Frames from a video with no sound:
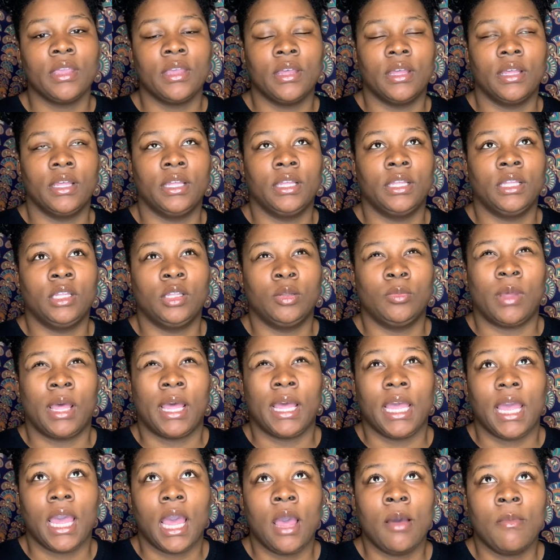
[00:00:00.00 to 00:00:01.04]
I
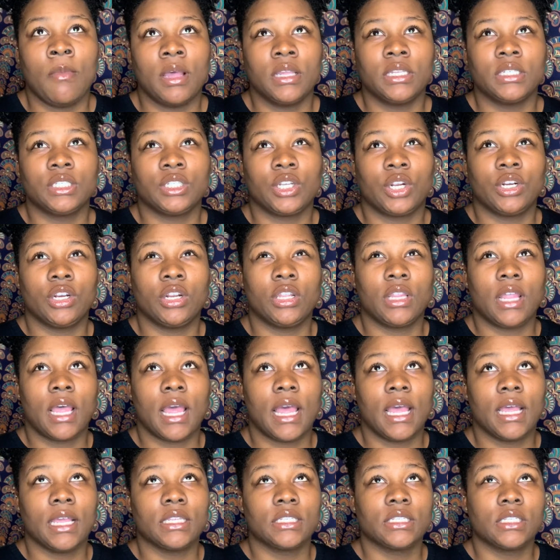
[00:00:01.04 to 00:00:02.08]
got my starter
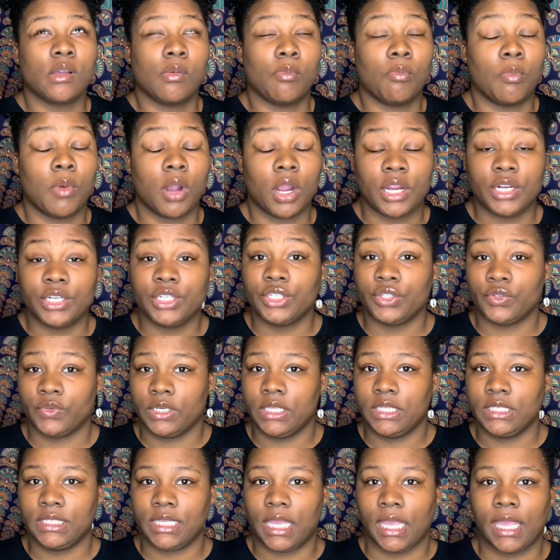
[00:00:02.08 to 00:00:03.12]
locks on March
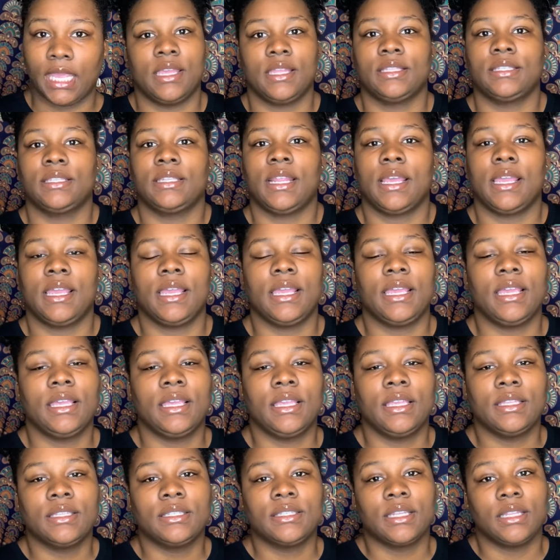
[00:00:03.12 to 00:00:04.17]
22nd. Today
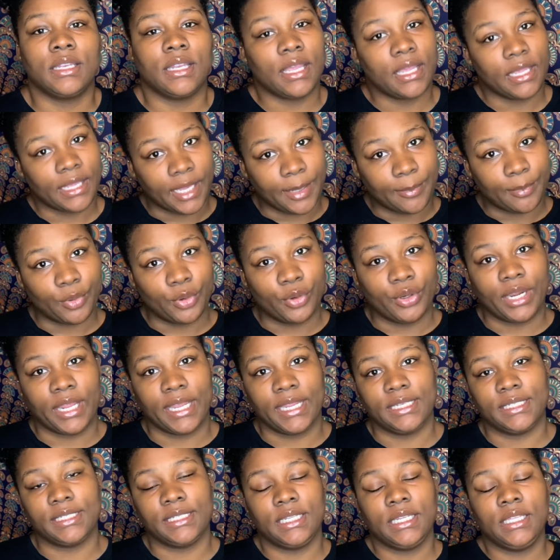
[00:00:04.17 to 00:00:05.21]
is Sunday, April
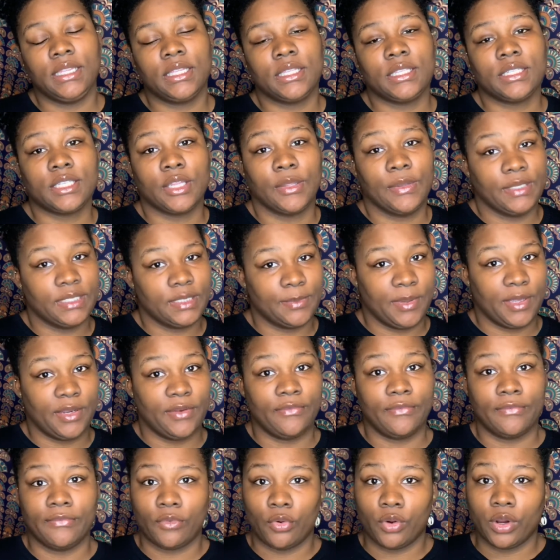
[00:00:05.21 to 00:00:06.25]
19th. So it's been
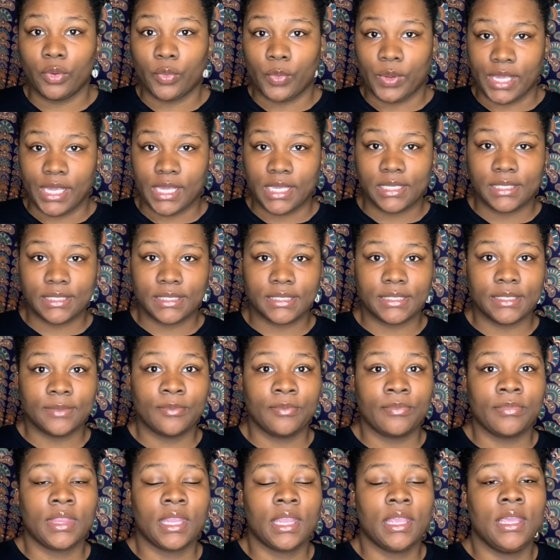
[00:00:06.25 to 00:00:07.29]
4 weeks.
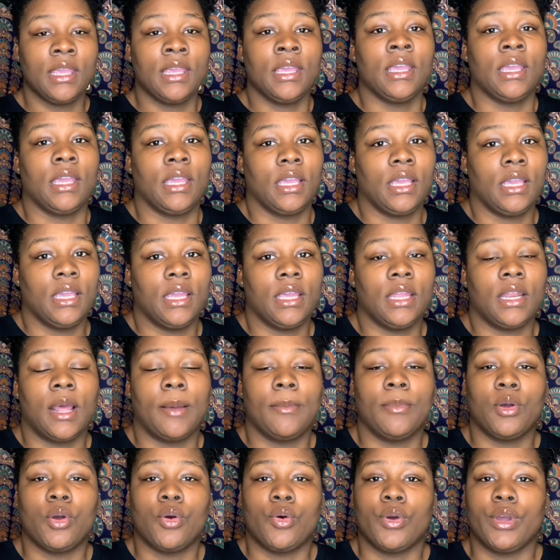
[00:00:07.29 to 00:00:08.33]
And
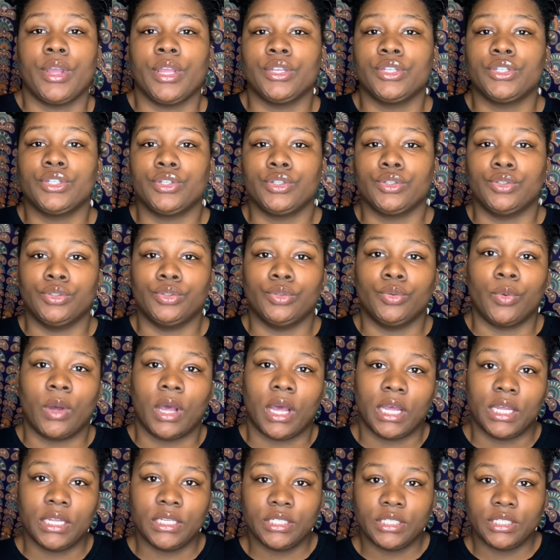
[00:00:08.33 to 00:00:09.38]
I'm going to
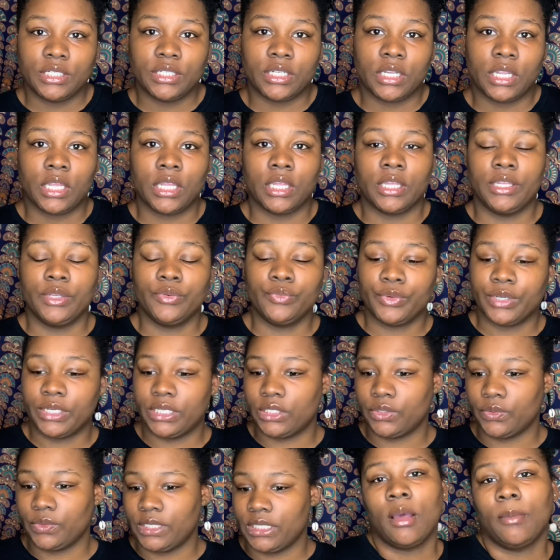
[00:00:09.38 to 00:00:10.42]
wash and
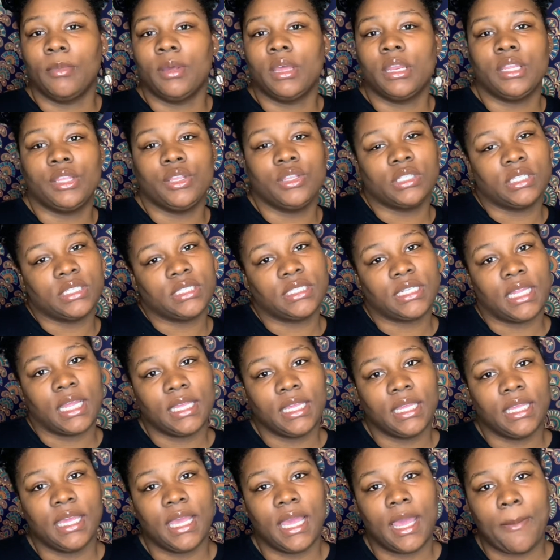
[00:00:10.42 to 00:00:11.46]
retwist. I'm going to use the
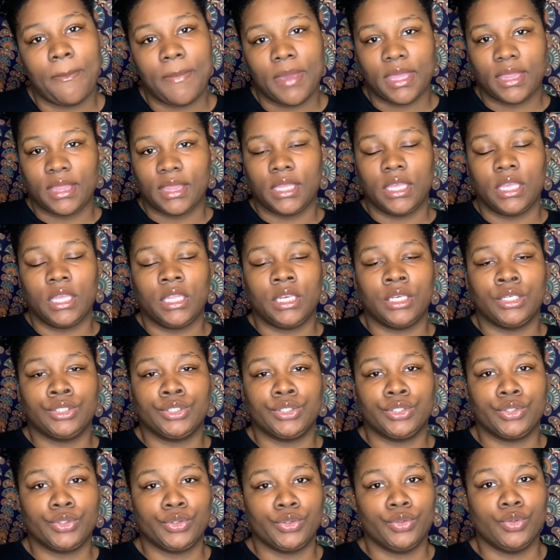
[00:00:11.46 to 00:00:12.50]
stocking cap method
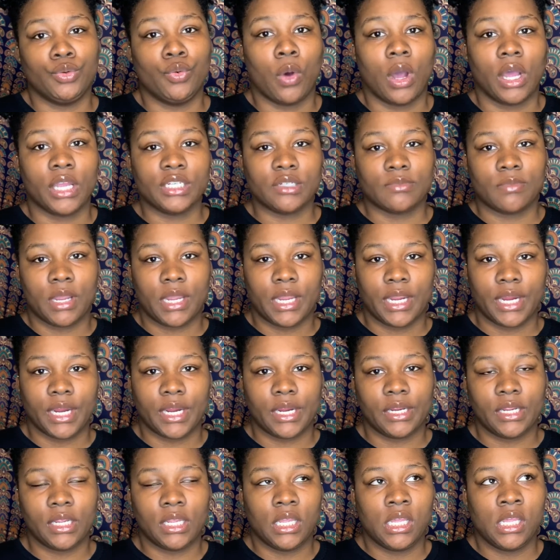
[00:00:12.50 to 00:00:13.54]
to wash my hair,